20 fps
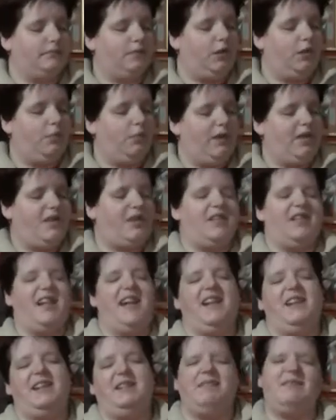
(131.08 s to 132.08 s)
Which
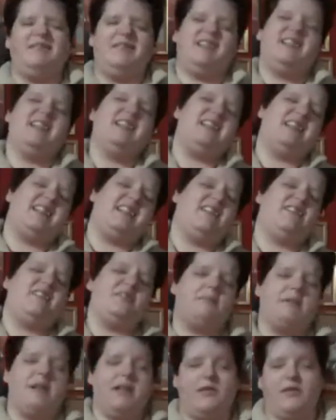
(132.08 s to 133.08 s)
then
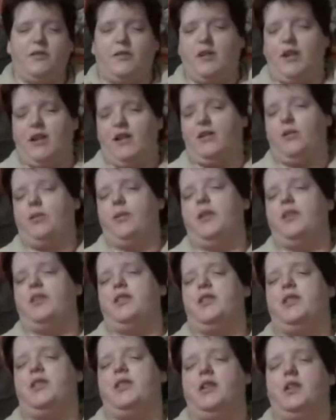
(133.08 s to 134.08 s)
does make you kind of
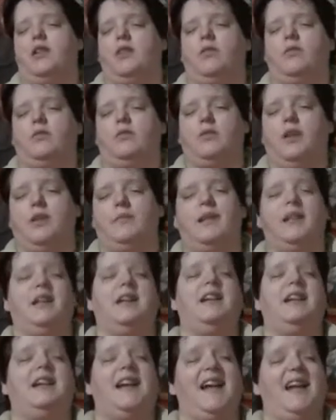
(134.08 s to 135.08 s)
question the whole, I
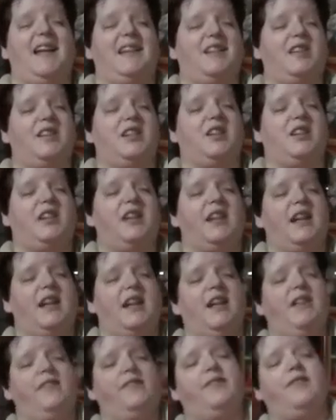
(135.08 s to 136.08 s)
mean, essentially,
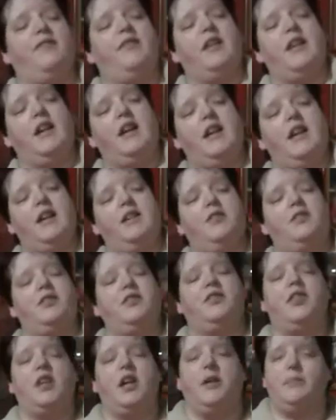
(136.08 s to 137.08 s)
if the
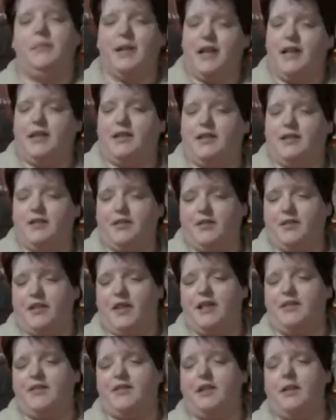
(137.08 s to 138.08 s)
Terminator doesn't
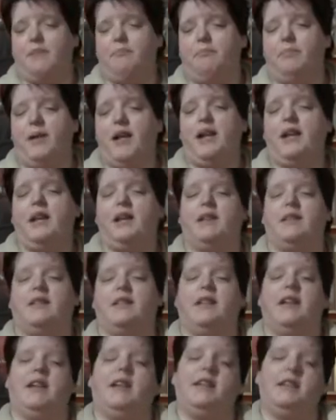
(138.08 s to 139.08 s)
get sent back,
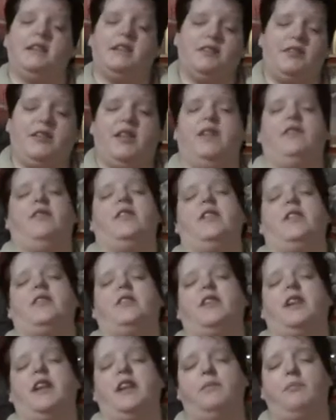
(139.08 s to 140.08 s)
then Sarah
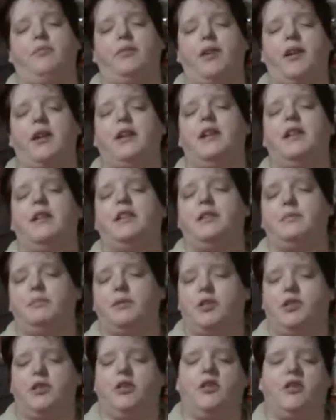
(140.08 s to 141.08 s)
doesn't get impregnated
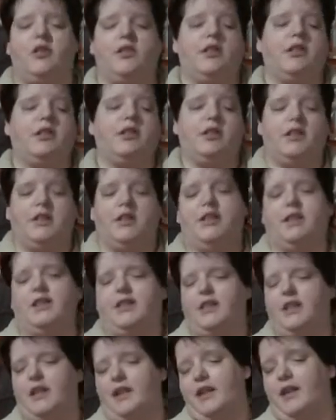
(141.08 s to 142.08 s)
with John and
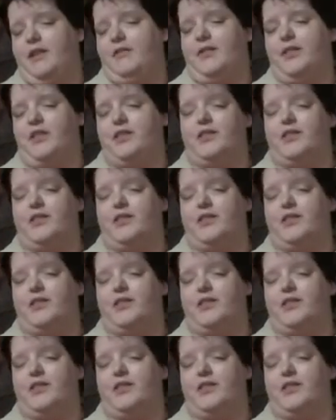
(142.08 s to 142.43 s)
this and the other.